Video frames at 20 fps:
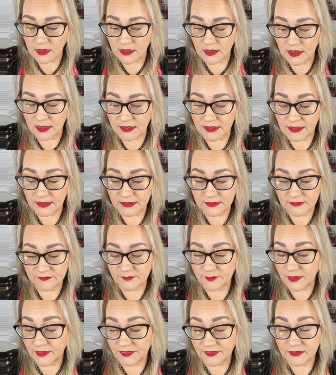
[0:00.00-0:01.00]
again,
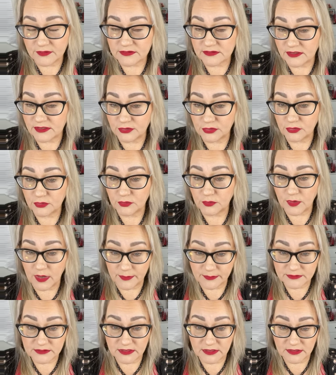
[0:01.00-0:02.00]
but there's a new
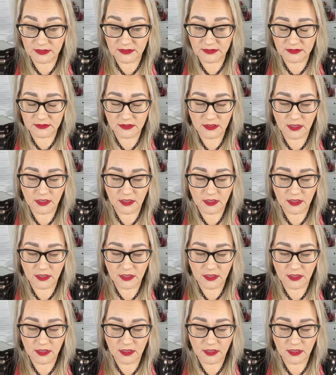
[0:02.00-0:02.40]
updated